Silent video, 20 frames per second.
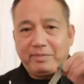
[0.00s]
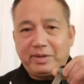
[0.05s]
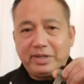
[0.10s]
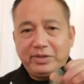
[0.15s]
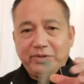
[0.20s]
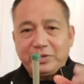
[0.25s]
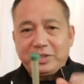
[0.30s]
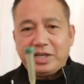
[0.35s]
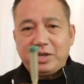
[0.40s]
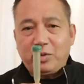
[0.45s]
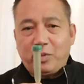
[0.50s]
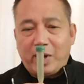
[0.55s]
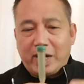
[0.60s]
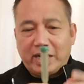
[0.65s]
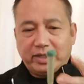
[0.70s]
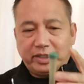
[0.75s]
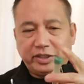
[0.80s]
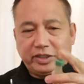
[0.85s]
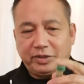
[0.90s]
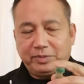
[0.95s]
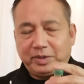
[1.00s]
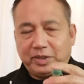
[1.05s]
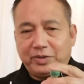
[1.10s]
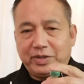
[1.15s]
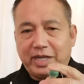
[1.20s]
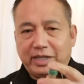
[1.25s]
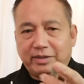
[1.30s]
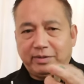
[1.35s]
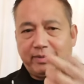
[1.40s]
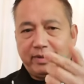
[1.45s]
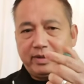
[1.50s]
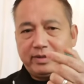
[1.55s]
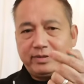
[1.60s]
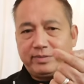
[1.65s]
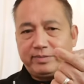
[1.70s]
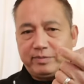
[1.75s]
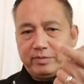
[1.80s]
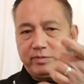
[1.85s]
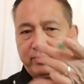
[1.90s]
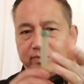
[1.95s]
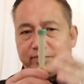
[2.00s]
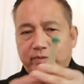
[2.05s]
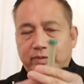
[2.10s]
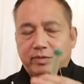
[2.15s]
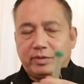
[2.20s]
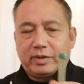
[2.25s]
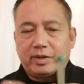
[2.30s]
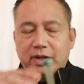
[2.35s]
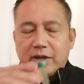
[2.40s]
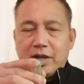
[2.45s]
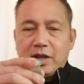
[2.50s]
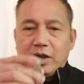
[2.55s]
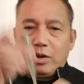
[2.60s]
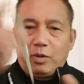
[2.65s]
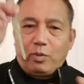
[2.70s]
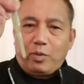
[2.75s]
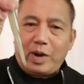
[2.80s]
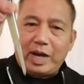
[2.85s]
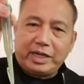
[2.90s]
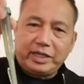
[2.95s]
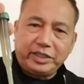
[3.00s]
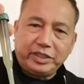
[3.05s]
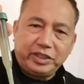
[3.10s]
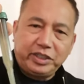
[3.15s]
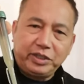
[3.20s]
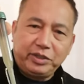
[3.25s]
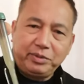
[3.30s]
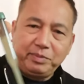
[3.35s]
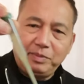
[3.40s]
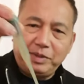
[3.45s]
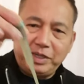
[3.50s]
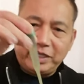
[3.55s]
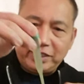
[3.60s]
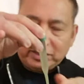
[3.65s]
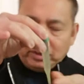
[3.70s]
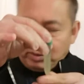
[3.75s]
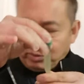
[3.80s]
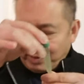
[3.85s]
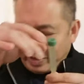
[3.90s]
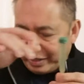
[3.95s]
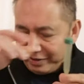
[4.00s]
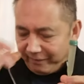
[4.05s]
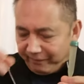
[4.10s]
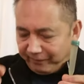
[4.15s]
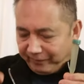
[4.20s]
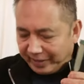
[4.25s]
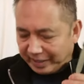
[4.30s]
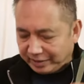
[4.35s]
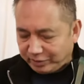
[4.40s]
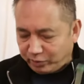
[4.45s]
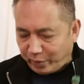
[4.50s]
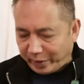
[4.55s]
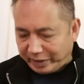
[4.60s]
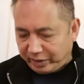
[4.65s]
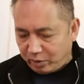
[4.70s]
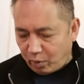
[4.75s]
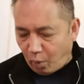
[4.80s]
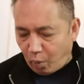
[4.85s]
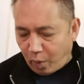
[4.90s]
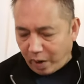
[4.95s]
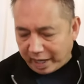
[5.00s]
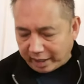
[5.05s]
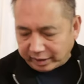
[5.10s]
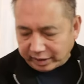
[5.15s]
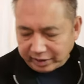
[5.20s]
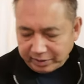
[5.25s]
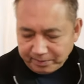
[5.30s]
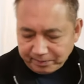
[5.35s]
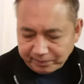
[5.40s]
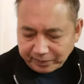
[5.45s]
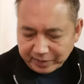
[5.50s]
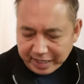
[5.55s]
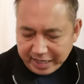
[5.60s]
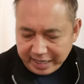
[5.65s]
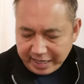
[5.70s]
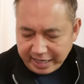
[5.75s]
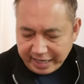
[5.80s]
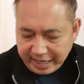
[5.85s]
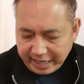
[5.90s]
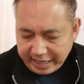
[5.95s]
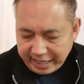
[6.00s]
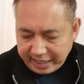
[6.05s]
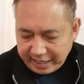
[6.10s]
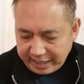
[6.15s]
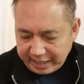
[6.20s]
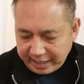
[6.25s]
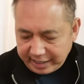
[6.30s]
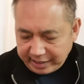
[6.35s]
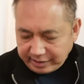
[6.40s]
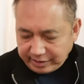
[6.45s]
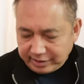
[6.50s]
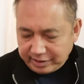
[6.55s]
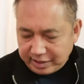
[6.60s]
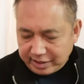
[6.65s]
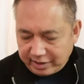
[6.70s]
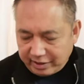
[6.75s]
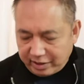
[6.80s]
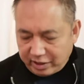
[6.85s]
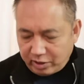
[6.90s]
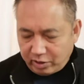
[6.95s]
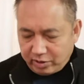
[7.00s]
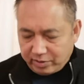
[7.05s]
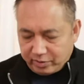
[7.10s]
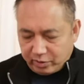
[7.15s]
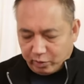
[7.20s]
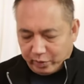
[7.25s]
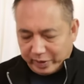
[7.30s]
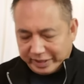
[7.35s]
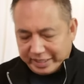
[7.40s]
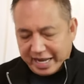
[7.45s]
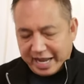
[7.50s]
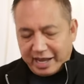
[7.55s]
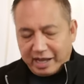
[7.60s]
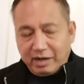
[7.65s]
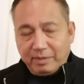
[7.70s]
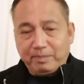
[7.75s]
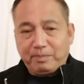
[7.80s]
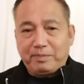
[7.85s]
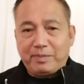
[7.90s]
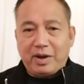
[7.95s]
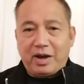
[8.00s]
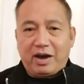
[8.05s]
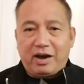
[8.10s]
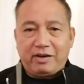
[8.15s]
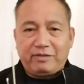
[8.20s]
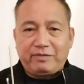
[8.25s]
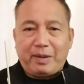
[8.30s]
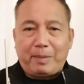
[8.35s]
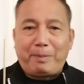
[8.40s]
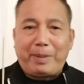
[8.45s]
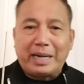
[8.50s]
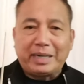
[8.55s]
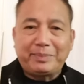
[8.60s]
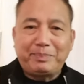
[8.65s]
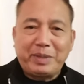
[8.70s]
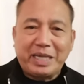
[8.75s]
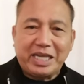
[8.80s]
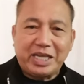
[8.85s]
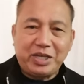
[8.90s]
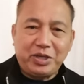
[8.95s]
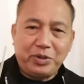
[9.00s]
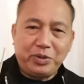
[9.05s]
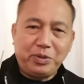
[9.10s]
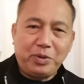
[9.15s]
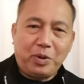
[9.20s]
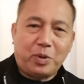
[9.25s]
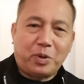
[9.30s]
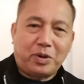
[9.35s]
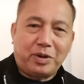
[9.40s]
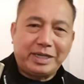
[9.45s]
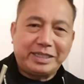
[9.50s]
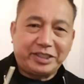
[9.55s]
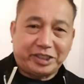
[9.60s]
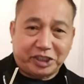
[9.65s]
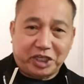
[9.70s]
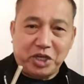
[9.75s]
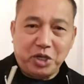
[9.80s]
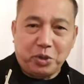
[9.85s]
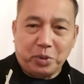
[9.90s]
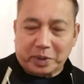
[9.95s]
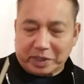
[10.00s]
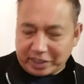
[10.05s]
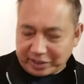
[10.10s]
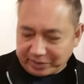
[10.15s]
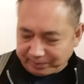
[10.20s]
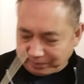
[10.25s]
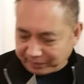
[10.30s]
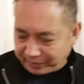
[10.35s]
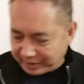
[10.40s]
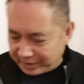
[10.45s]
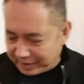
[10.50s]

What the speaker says: By using a water tube, so that water tube is already filled with water, and with the help of a barbecue skewer,